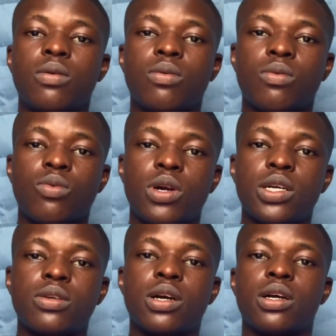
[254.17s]
where you
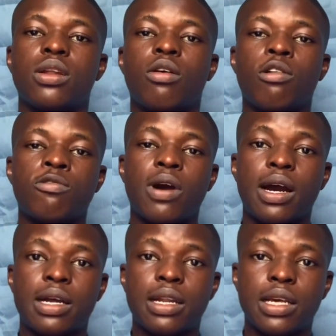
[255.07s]
can offer
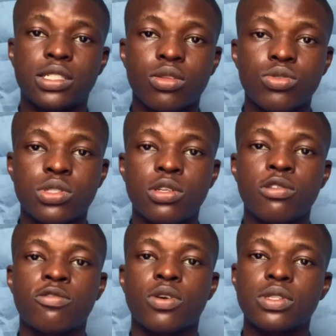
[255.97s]
an
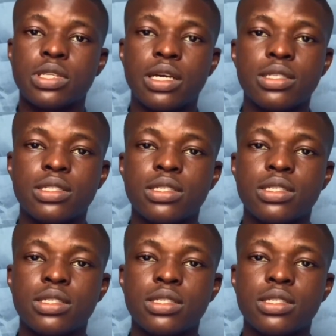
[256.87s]
exclusive content,